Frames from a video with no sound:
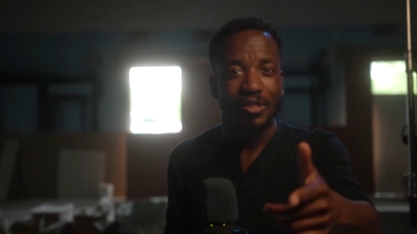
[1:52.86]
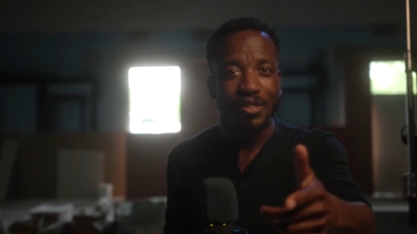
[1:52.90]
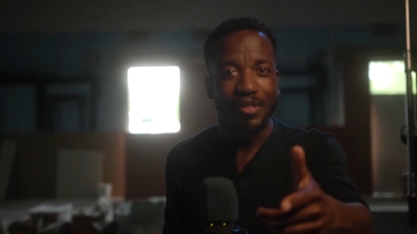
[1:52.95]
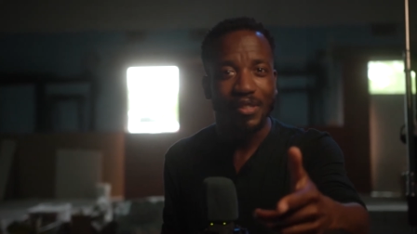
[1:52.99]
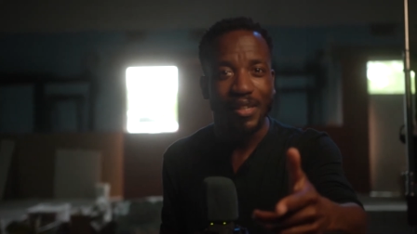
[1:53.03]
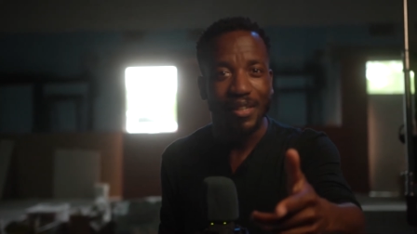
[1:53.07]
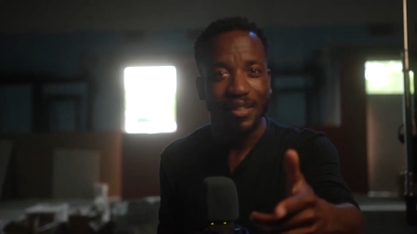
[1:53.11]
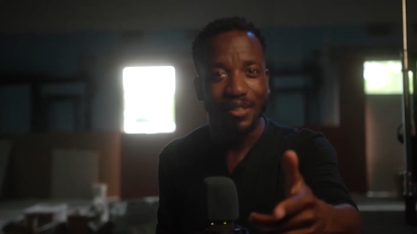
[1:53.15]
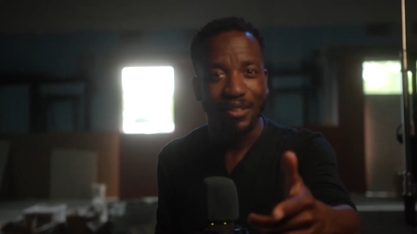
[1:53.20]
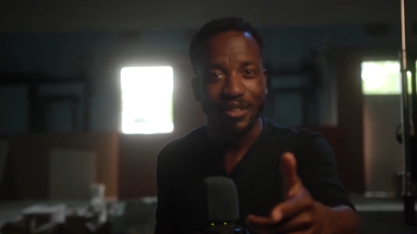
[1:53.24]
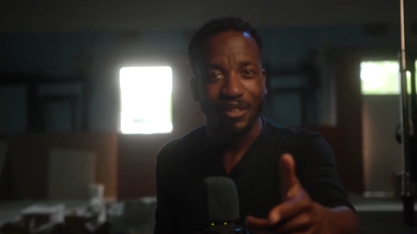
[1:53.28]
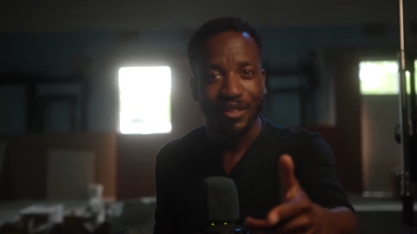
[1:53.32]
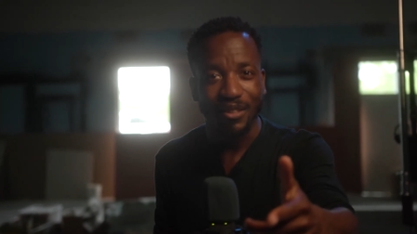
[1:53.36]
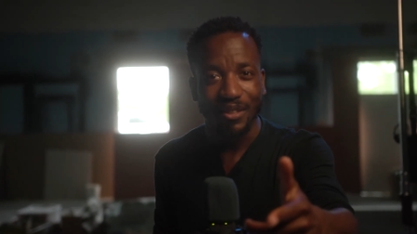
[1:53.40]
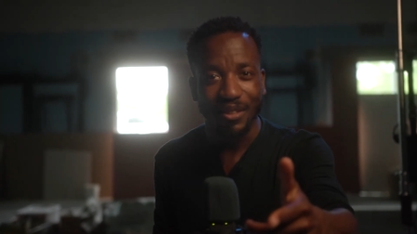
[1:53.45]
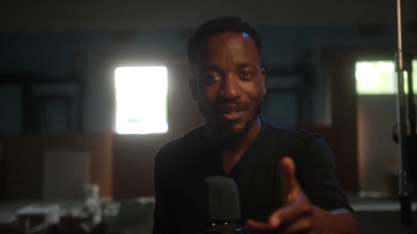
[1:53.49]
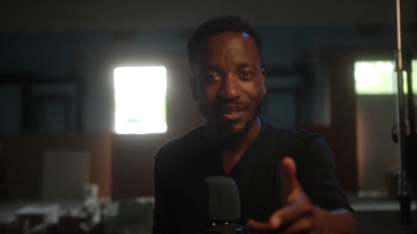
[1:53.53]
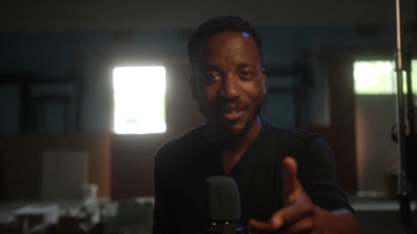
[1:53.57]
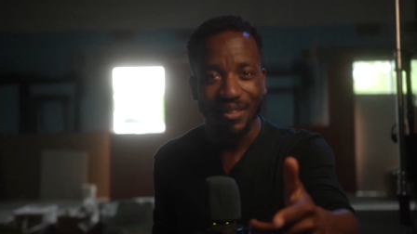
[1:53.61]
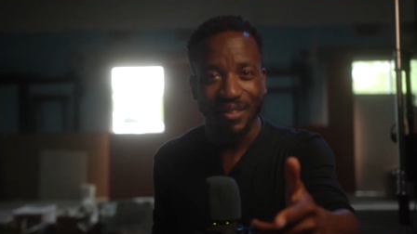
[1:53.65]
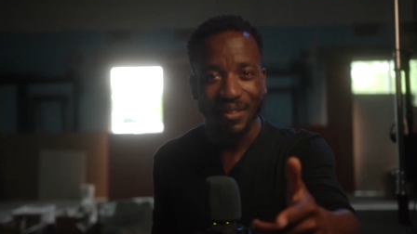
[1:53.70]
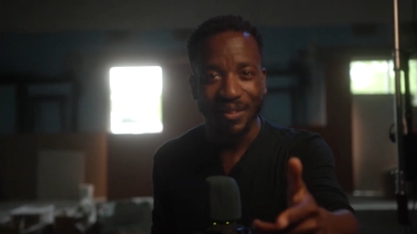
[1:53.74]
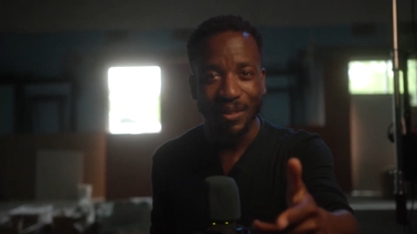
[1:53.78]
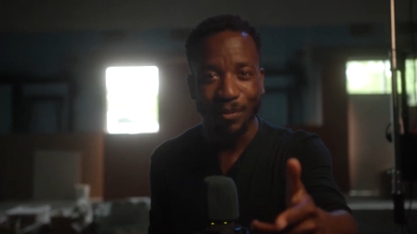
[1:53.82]
stitching
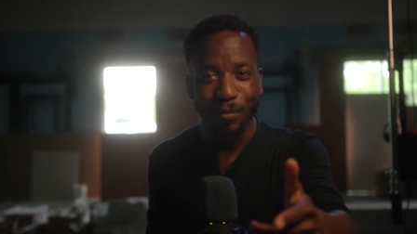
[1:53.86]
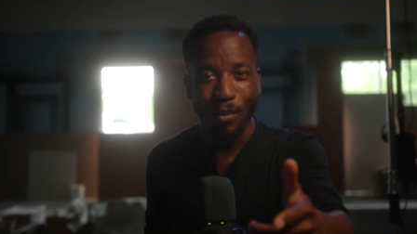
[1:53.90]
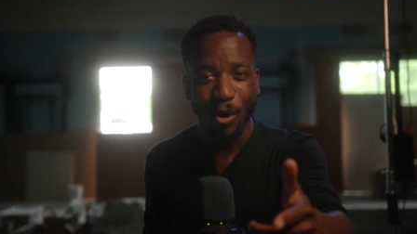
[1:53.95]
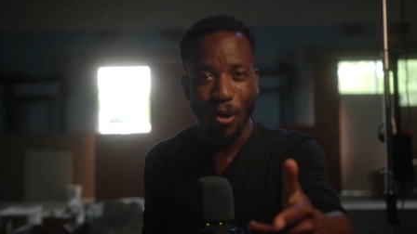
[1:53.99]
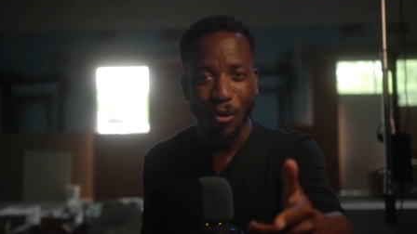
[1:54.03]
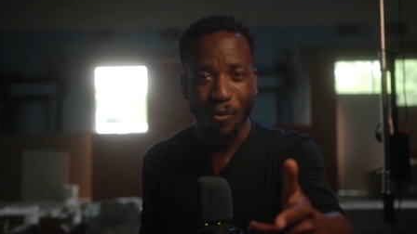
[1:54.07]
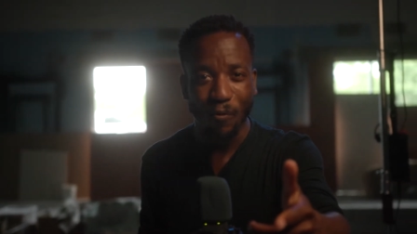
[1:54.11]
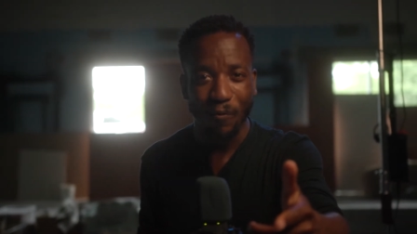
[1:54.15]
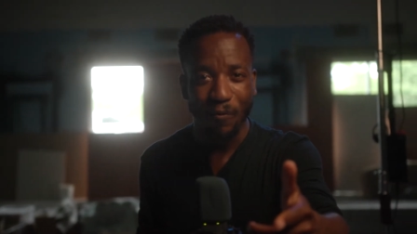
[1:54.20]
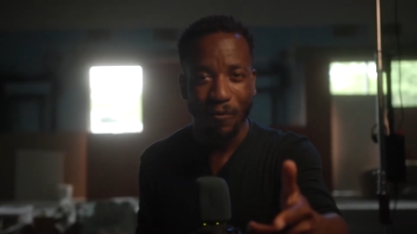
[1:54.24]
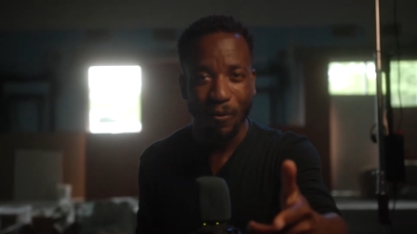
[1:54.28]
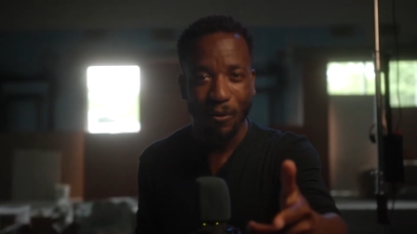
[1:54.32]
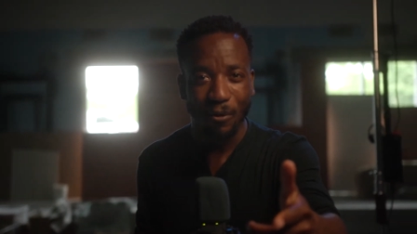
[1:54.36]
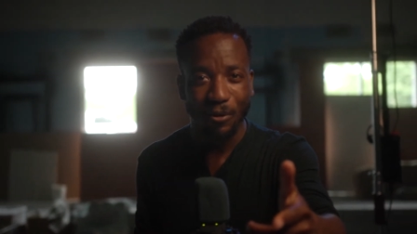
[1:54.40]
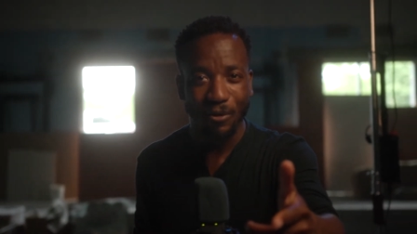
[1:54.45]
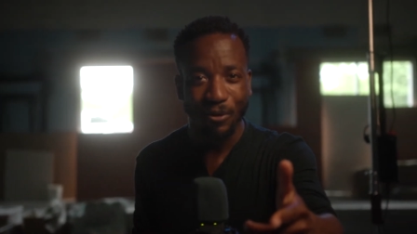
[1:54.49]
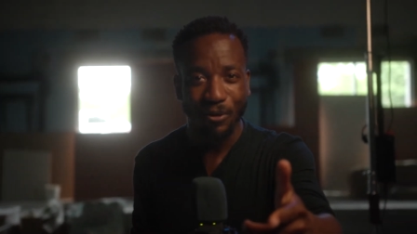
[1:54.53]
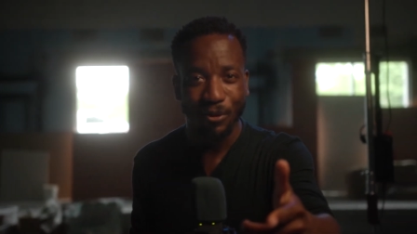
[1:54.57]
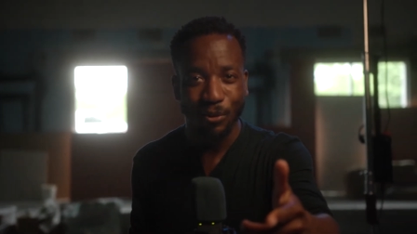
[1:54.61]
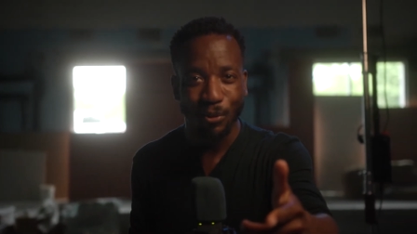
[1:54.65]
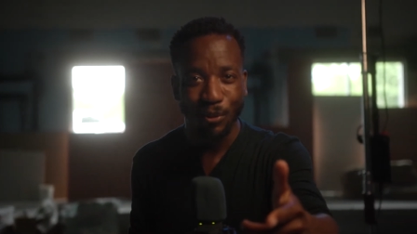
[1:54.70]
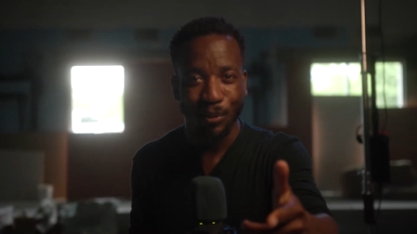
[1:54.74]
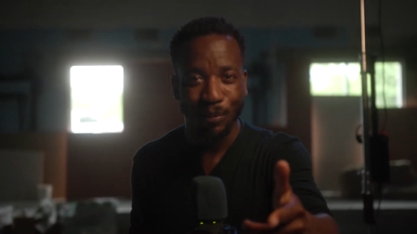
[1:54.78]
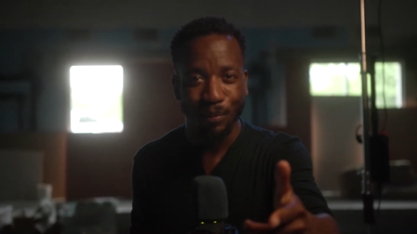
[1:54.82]
them old folks
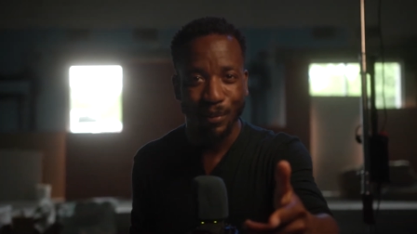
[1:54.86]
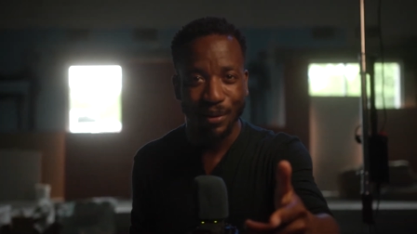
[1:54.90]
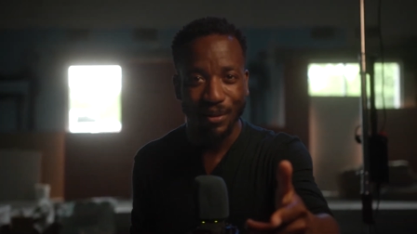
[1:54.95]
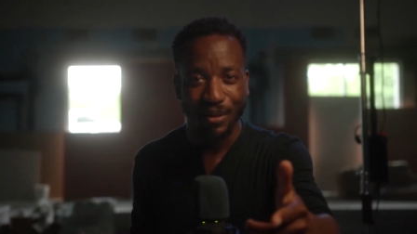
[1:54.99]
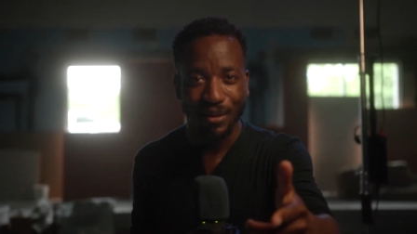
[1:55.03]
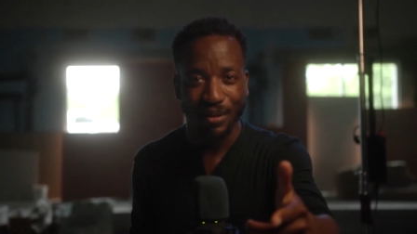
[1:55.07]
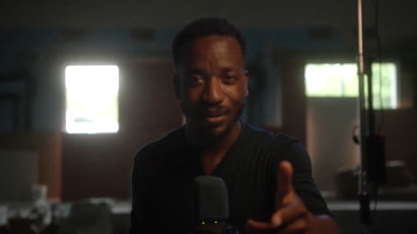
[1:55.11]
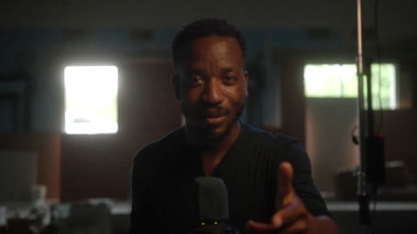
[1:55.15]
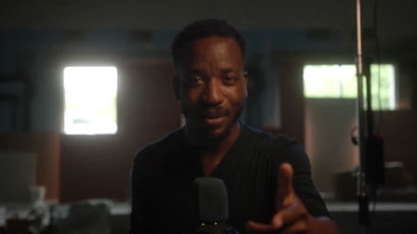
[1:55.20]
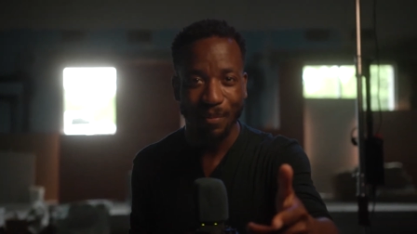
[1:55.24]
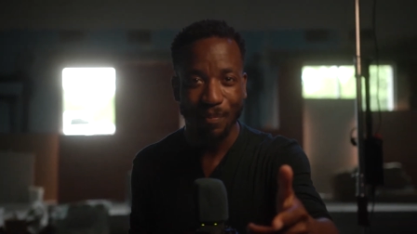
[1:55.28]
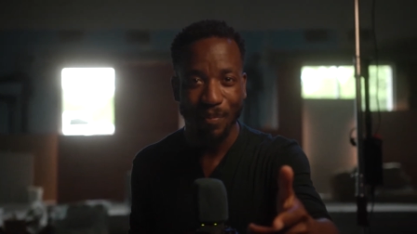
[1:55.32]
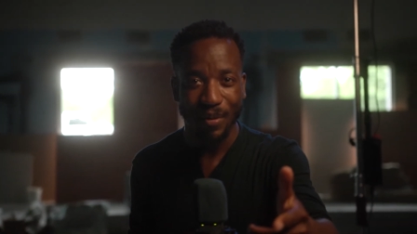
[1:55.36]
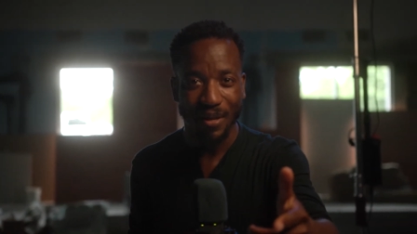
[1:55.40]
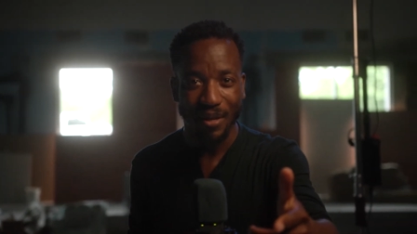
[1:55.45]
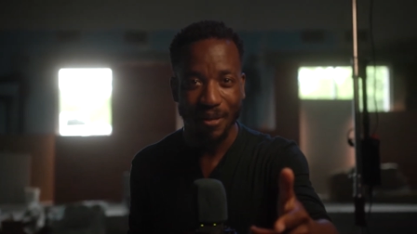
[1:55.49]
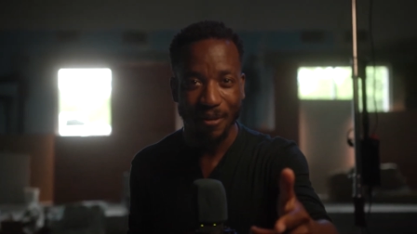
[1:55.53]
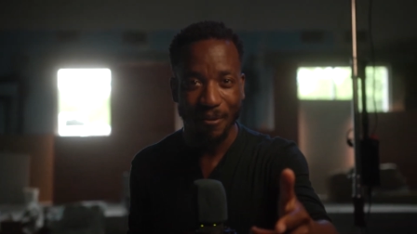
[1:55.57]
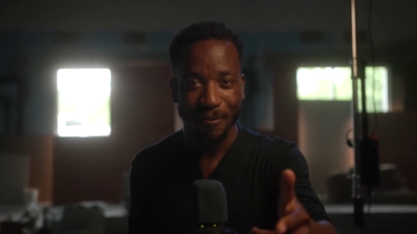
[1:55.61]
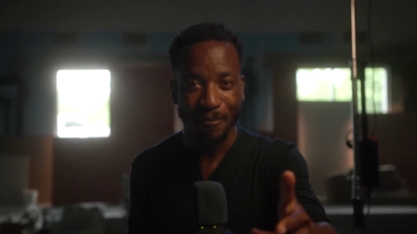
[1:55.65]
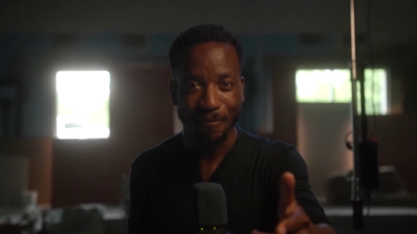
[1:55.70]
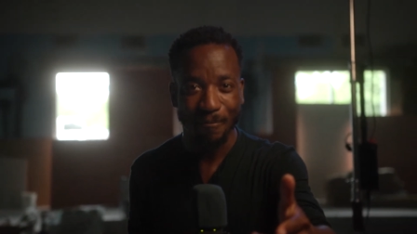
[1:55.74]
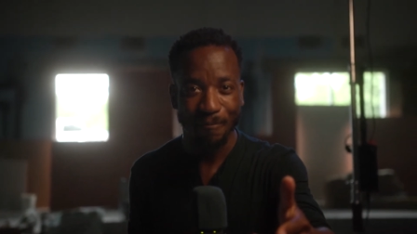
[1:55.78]
do in Mississippi.